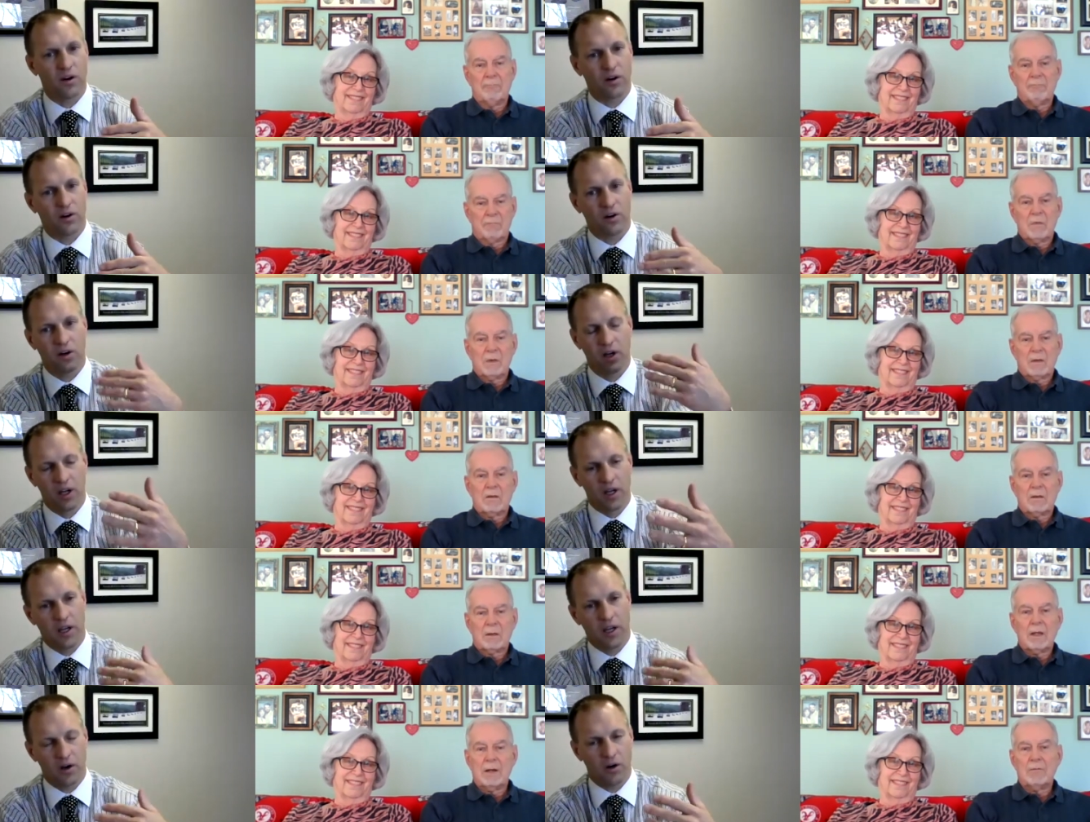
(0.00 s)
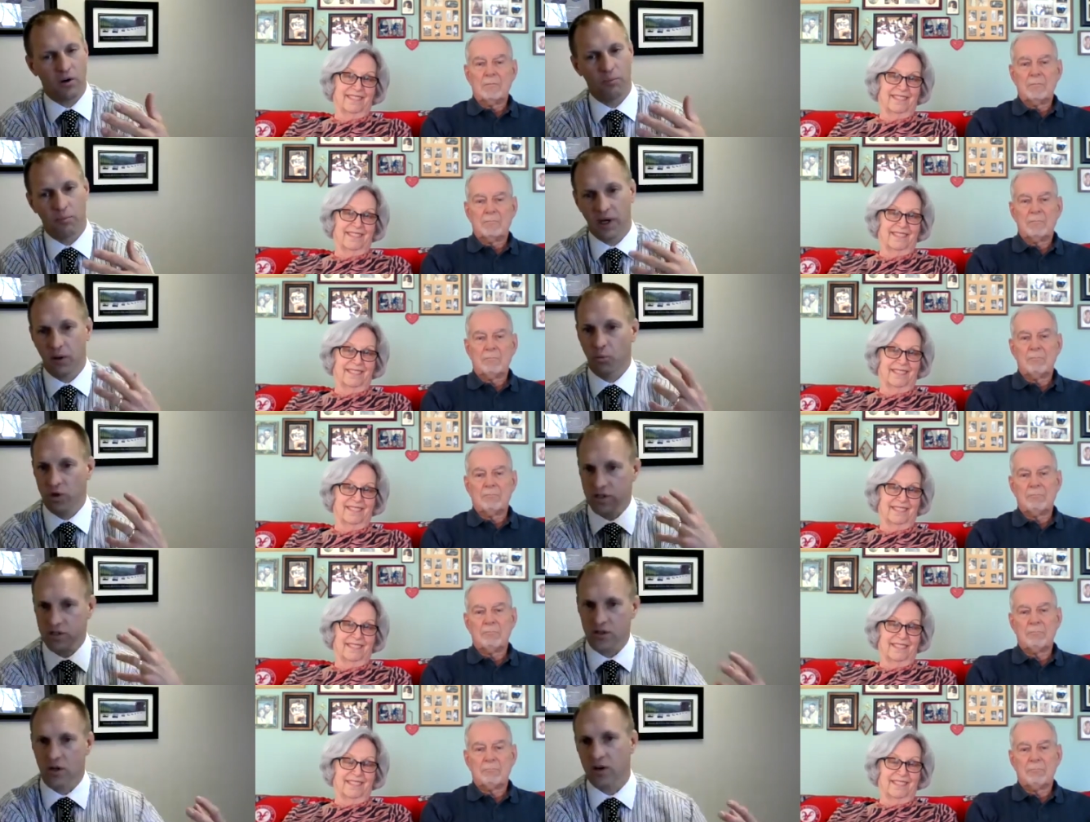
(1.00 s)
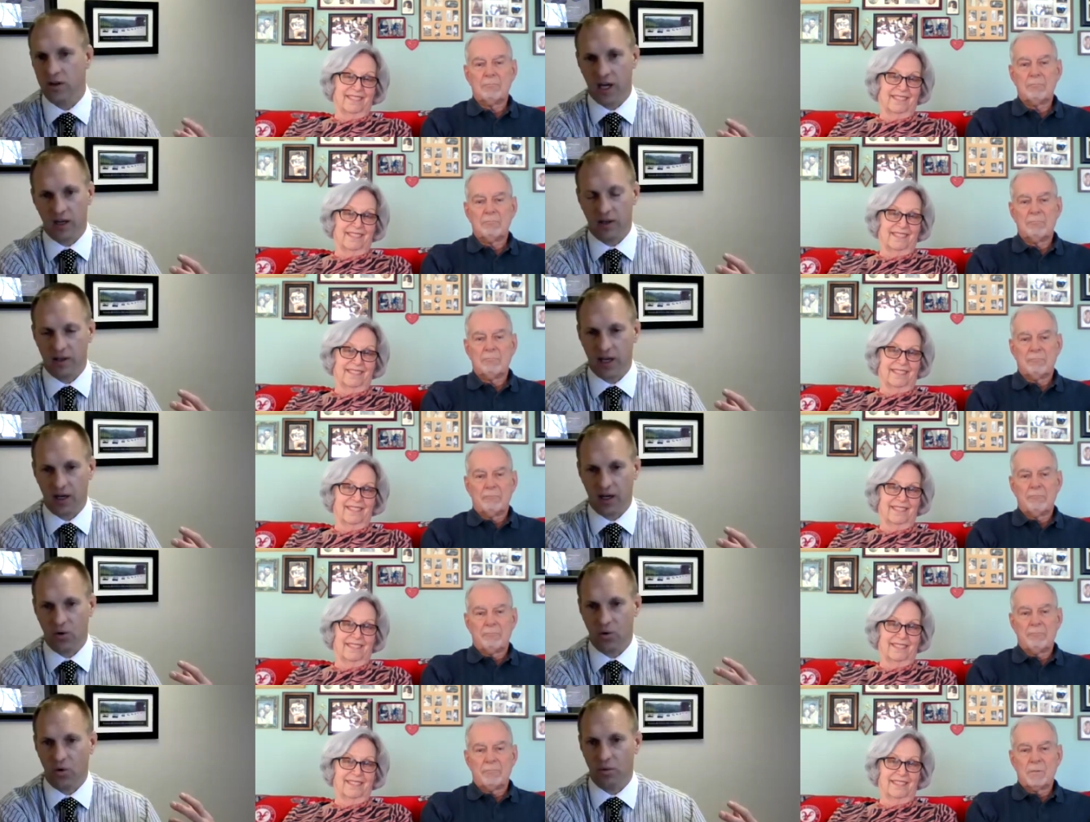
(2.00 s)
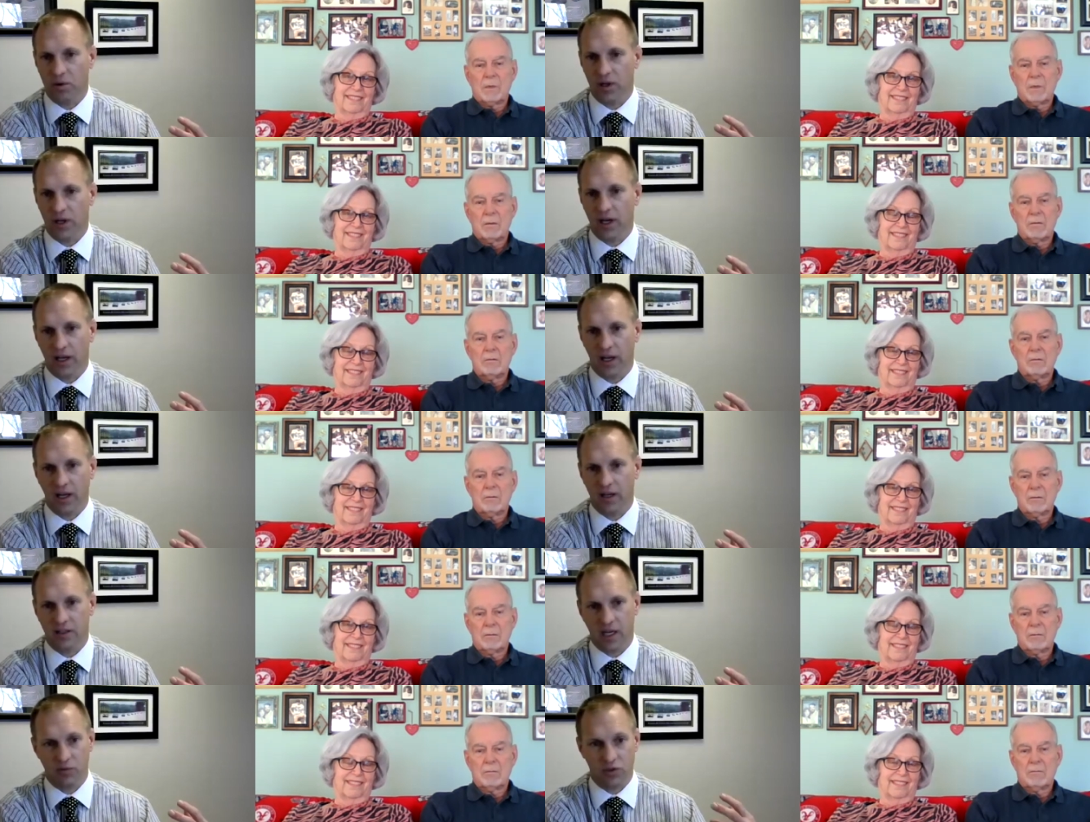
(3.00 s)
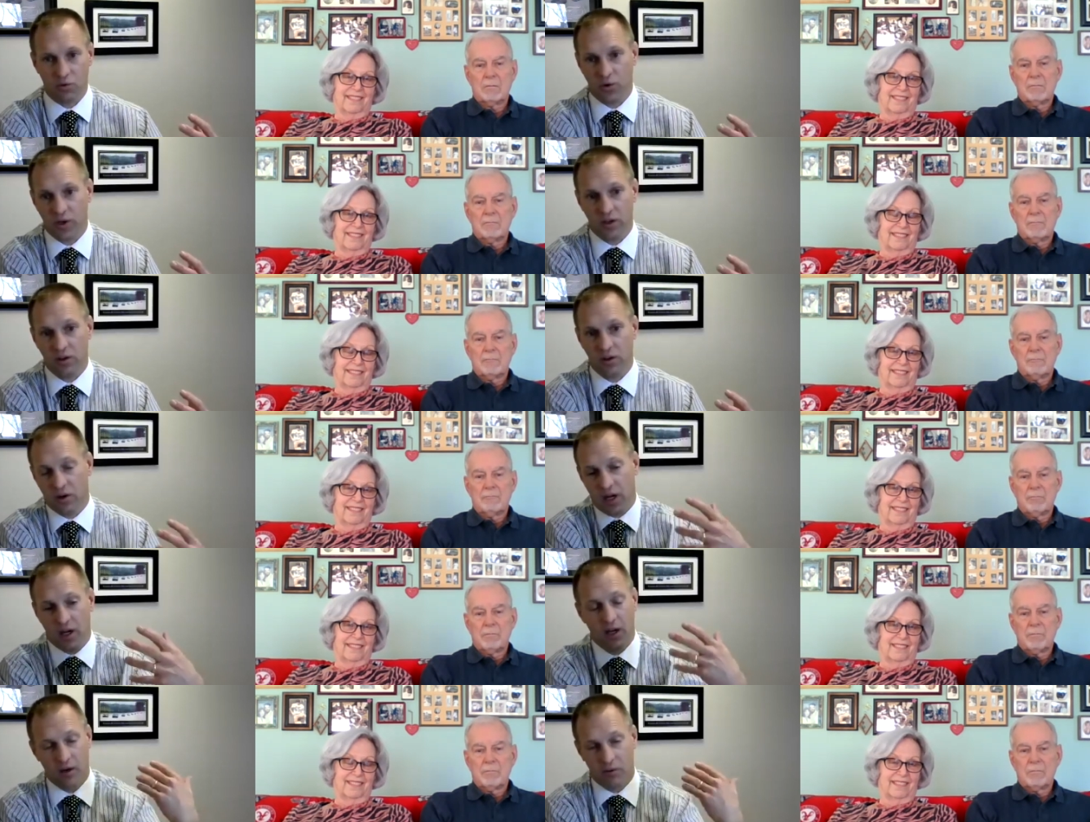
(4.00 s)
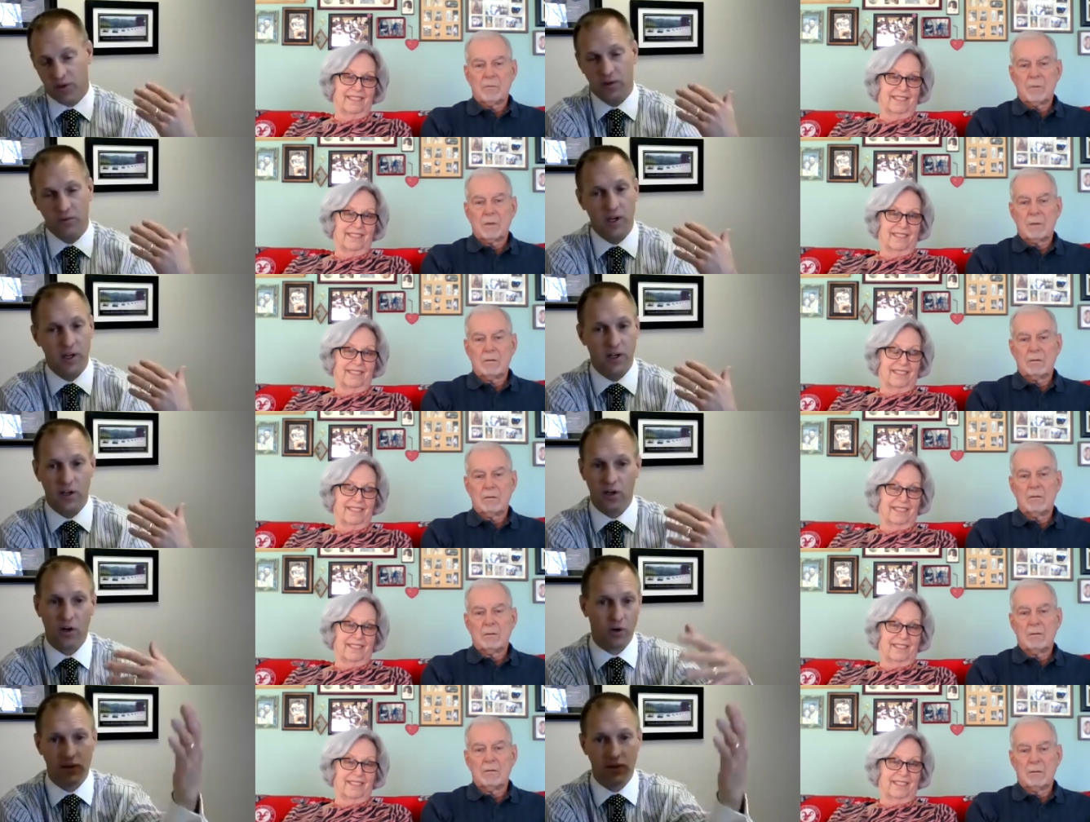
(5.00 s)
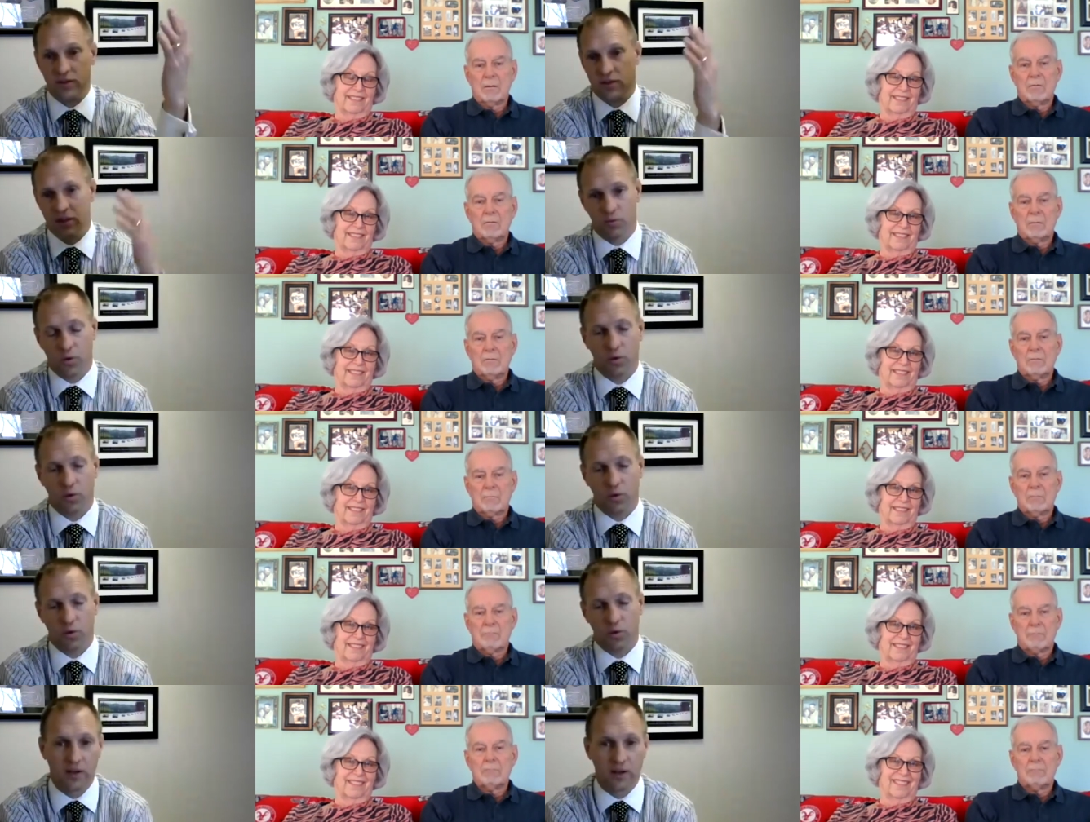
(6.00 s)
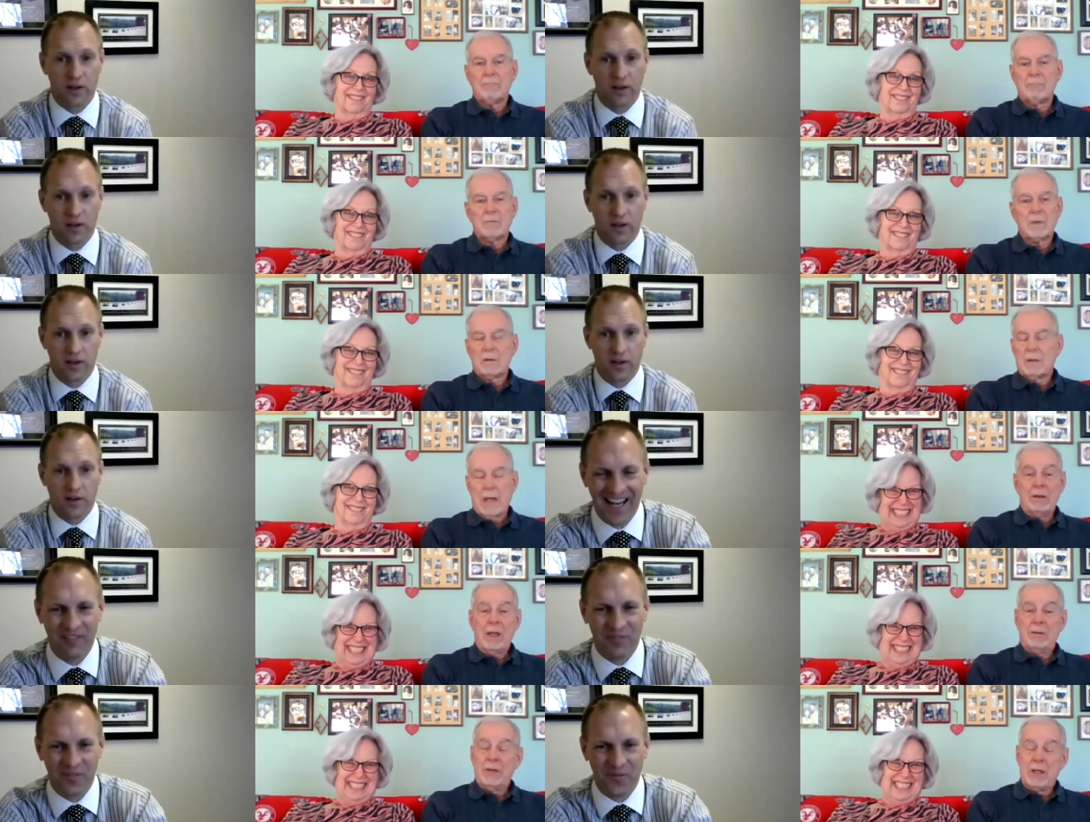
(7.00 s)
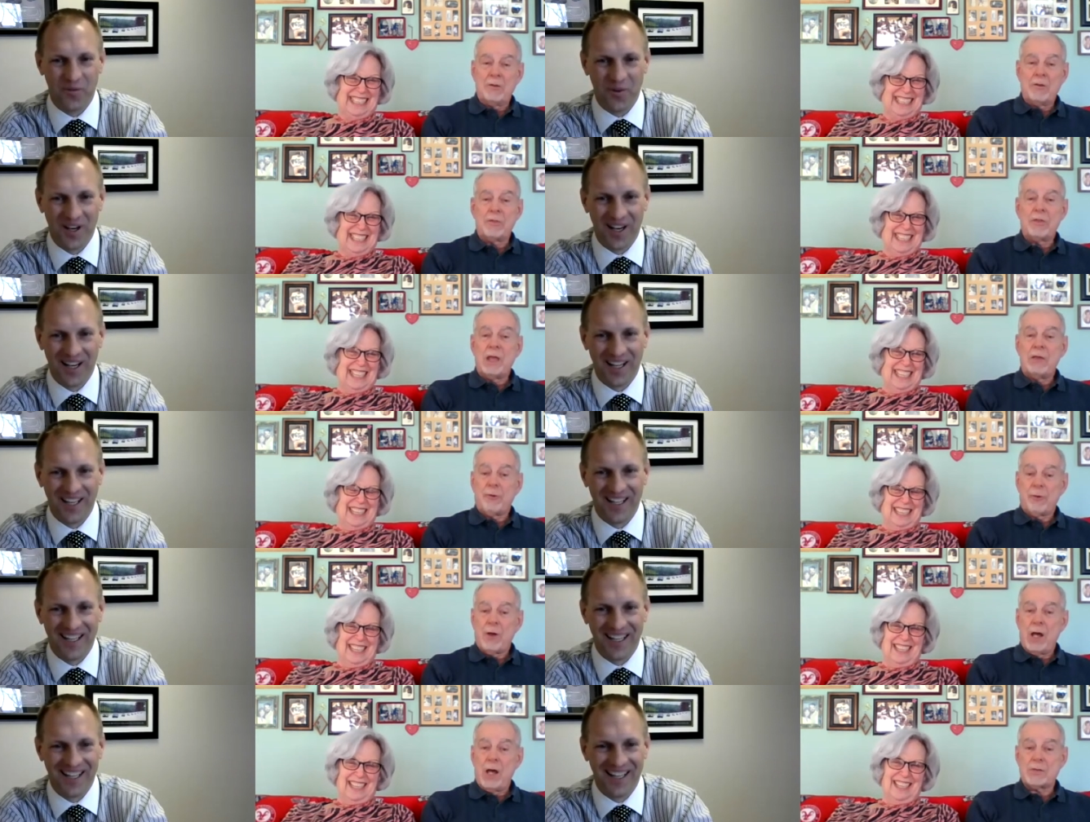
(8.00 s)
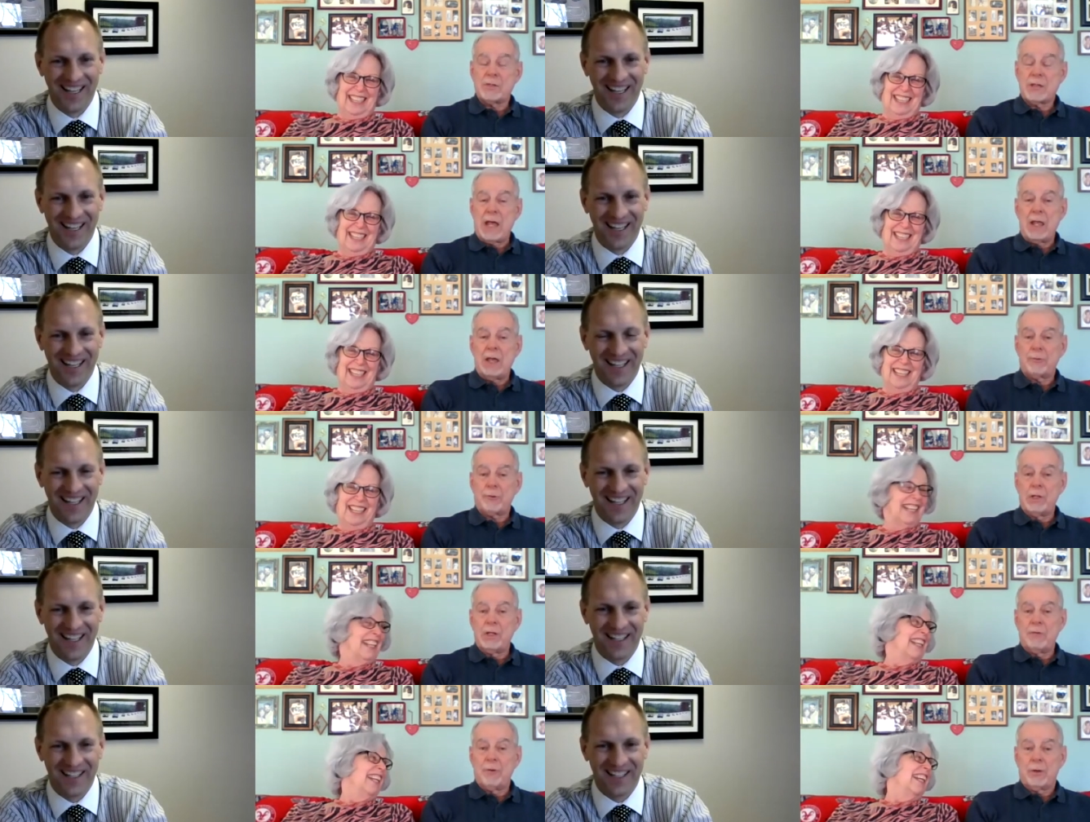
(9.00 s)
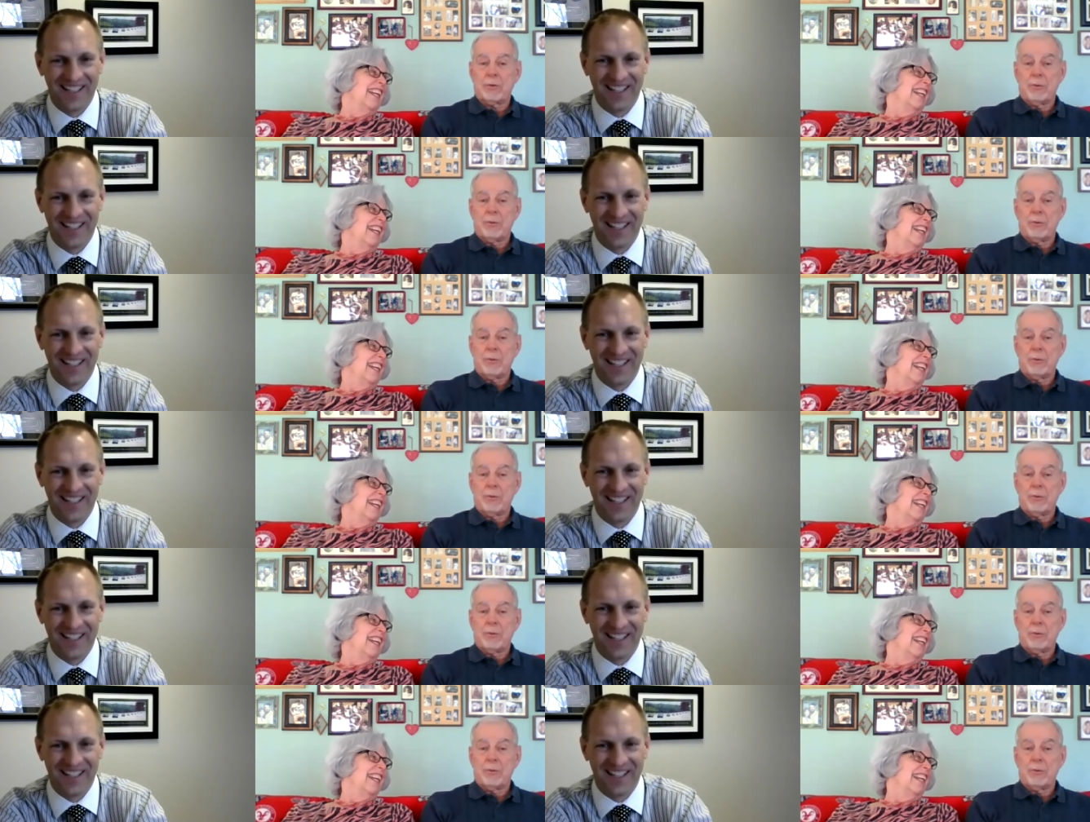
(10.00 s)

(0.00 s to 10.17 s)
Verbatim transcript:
Speaker 1: while longer you know but we started that that core planning ahead of time so we knew hey when you're ready to go
Speaker 2: it's we're ready and, and the other thing for us is i had three different